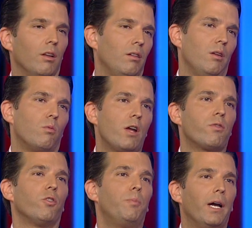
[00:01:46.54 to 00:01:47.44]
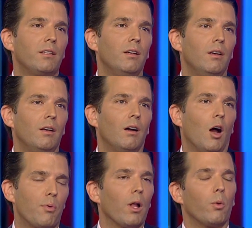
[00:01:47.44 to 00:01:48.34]
In retrospect,
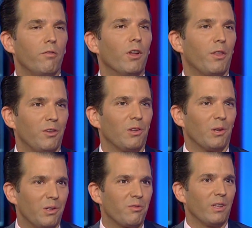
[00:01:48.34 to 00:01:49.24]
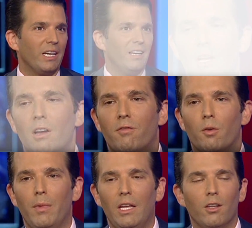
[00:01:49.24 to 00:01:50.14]
I probably would have done things a little differently.
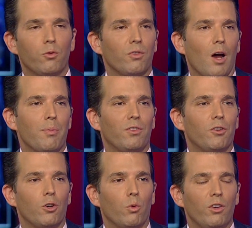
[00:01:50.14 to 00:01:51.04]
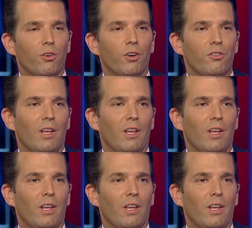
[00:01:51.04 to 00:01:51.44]
For me, this was opposition research.